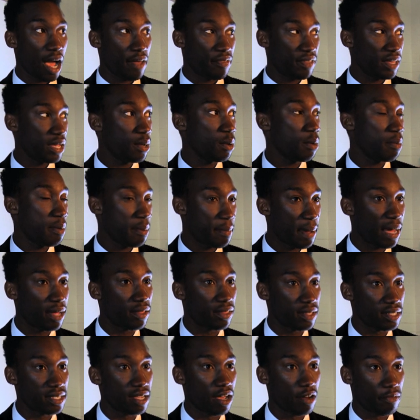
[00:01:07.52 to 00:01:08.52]
I think it would be
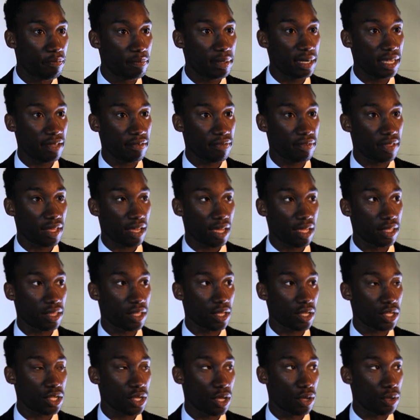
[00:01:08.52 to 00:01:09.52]
about the self-belief thing.
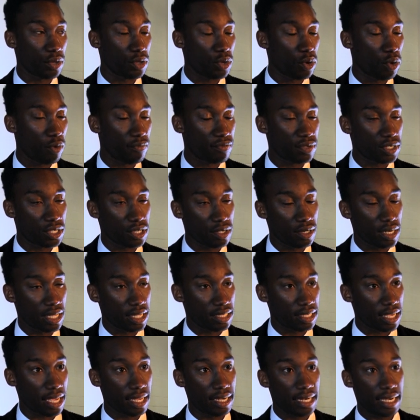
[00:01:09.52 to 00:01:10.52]
You know, obviously you
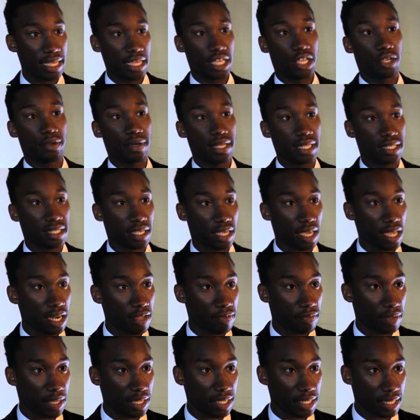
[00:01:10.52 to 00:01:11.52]
need technique, you need to
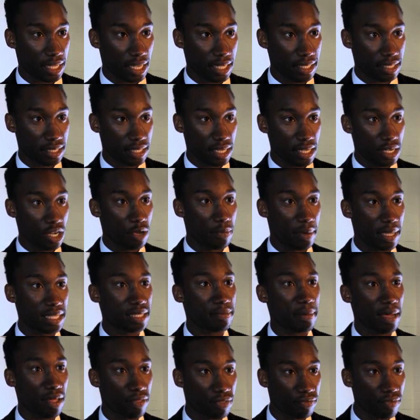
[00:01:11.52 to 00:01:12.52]
kind of continue, but
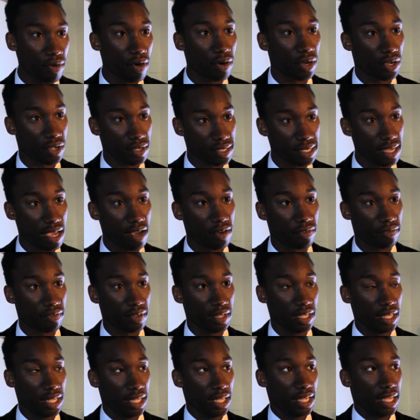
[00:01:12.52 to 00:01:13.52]
it's about throwing
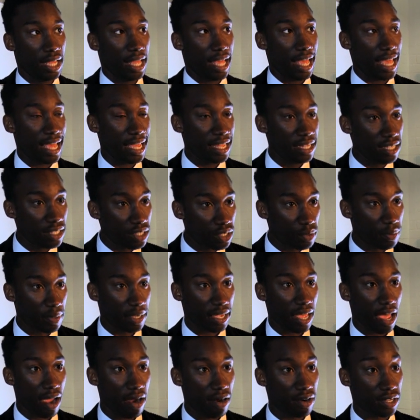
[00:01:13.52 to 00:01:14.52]
yourself
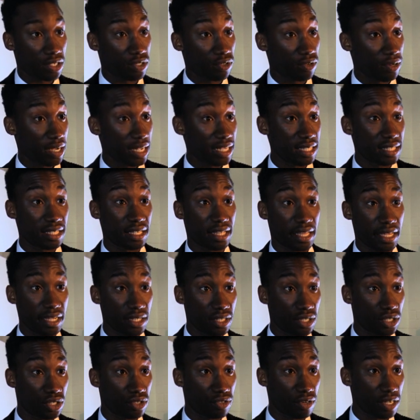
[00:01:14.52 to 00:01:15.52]
into a character or into the
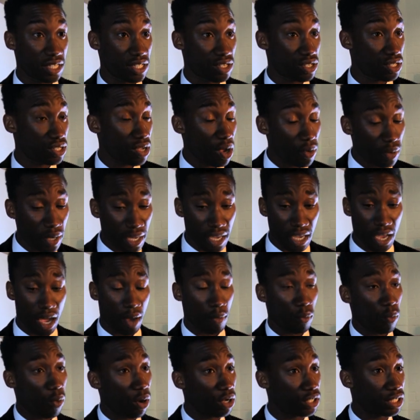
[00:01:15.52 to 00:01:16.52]
industry, soaking
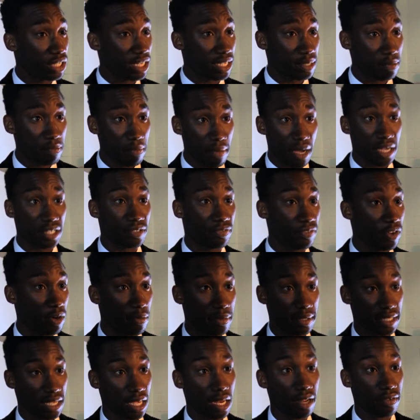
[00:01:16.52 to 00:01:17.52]
up, watching as much
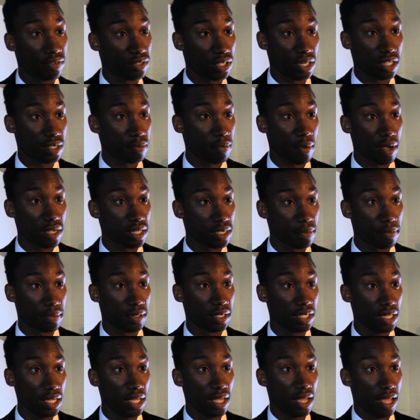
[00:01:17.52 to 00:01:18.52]
film and television as
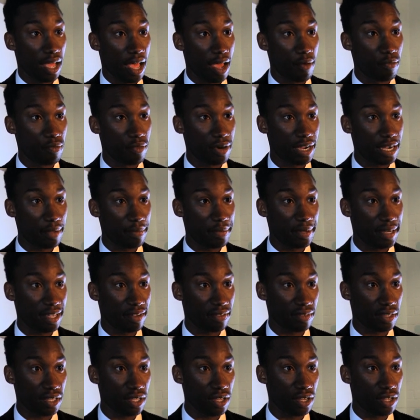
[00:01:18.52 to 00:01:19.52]
possible, and really
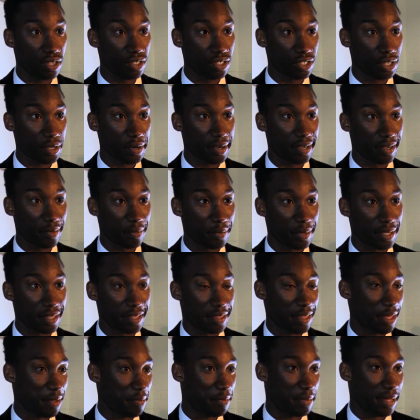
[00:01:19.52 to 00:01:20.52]
believing that you can do it,
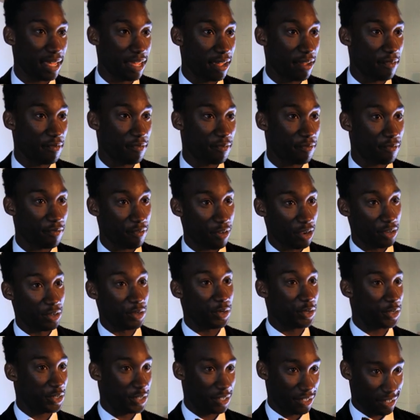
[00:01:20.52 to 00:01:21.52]
whether that be in
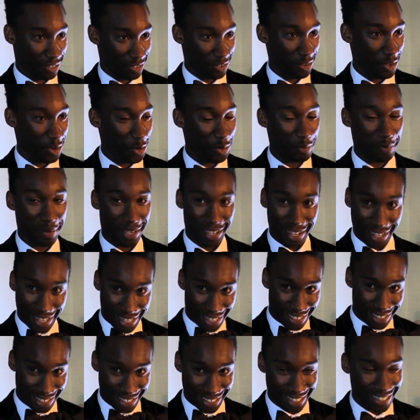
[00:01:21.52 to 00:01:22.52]
front or
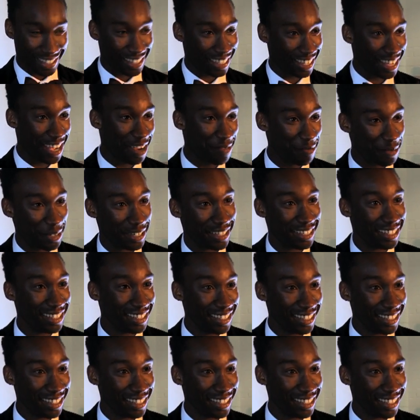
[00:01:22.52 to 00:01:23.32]
behind the camera.